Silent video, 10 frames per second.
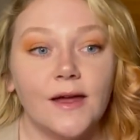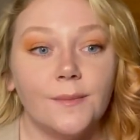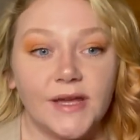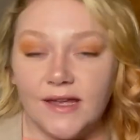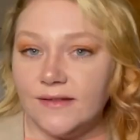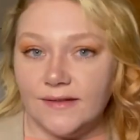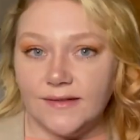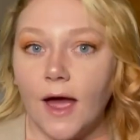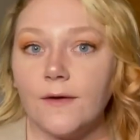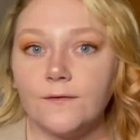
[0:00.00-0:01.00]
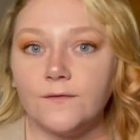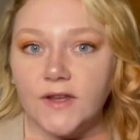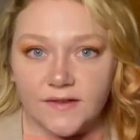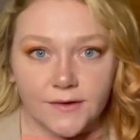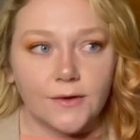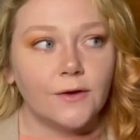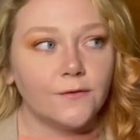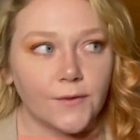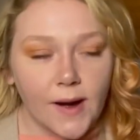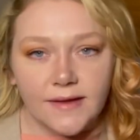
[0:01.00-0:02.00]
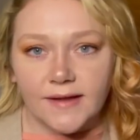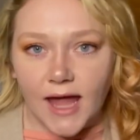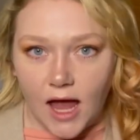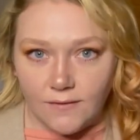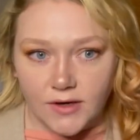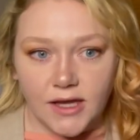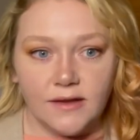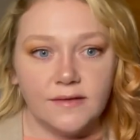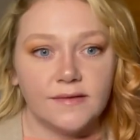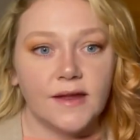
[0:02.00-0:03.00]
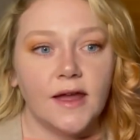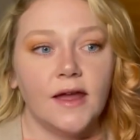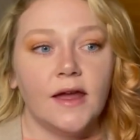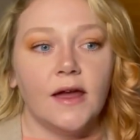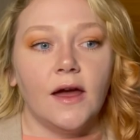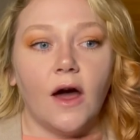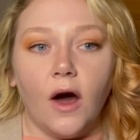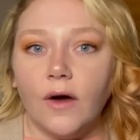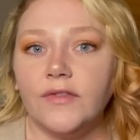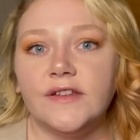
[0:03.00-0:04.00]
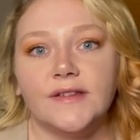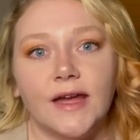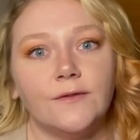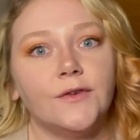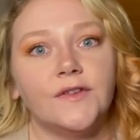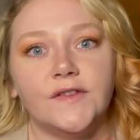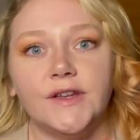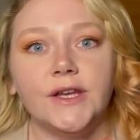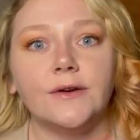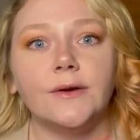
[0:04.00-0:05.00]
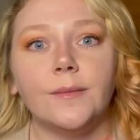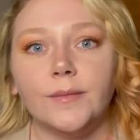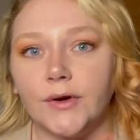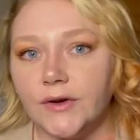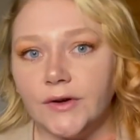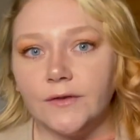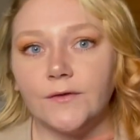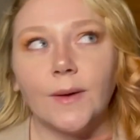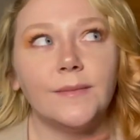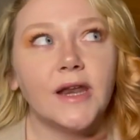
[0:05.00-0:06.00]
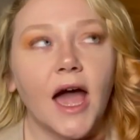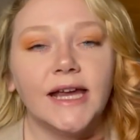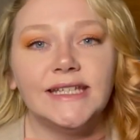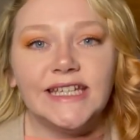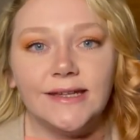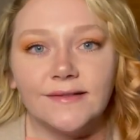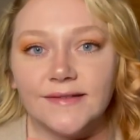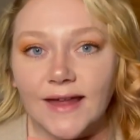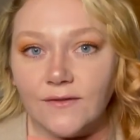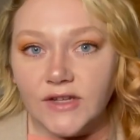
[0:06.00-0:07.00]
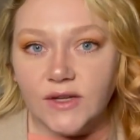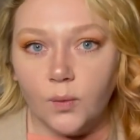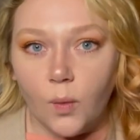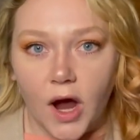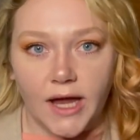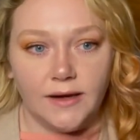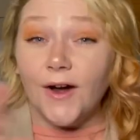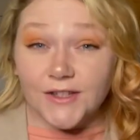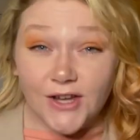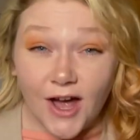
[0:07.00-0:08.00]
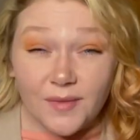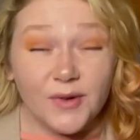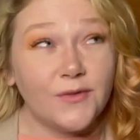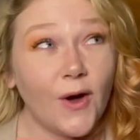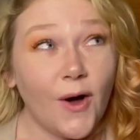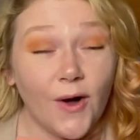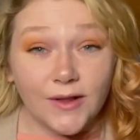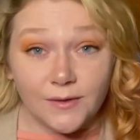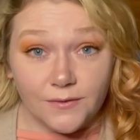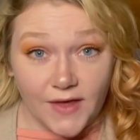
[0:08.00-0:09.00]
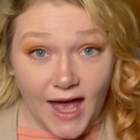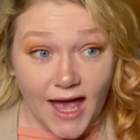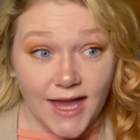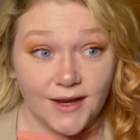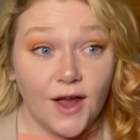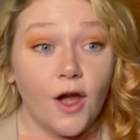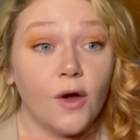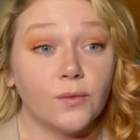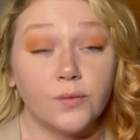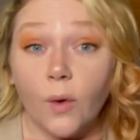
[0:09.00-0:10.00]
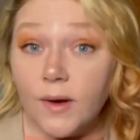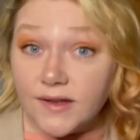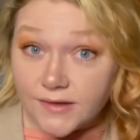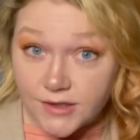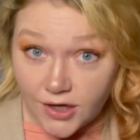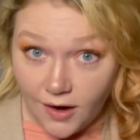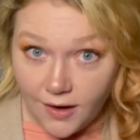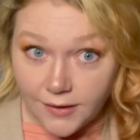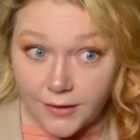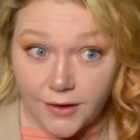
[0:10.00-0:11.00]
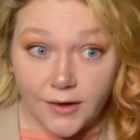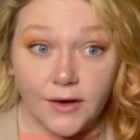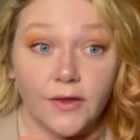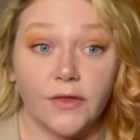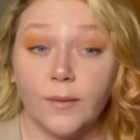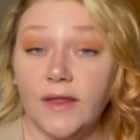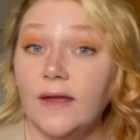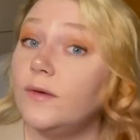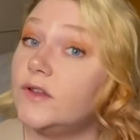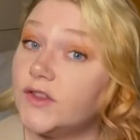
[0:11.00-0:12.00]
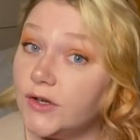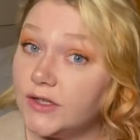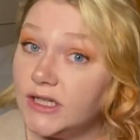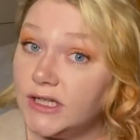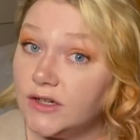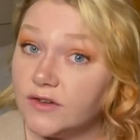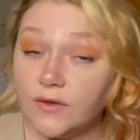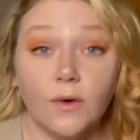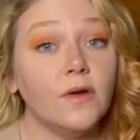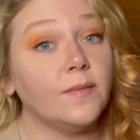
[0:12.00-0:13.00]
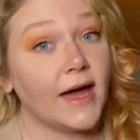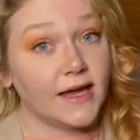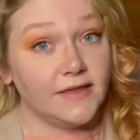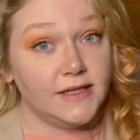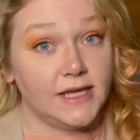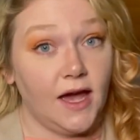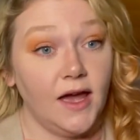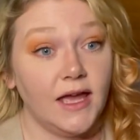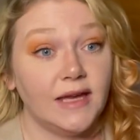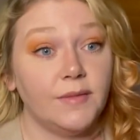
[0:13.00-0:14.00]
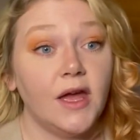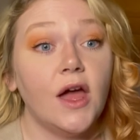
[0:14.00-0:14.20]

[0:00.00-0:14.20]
pieces of physical forensic evidence of the Sanford Seale murder from 1971. On top of all of that, Roy's daughter, the one that was 13 years old back at the time,